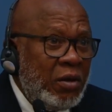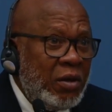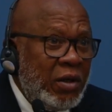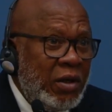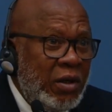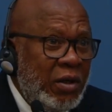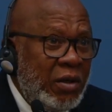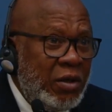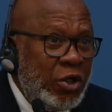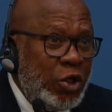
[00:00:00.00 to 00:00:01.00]

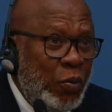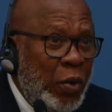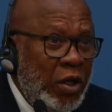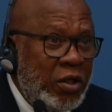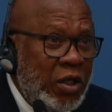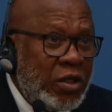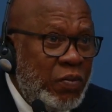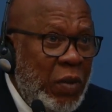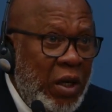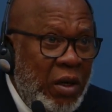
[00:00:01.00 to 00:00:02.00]
geopolitics
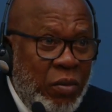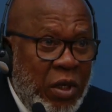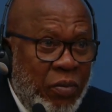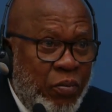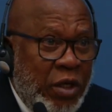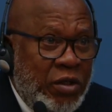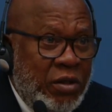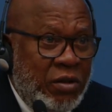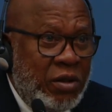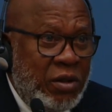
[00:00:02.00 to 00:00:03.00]
may be
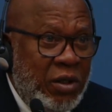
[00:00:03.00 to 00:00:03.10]
present in the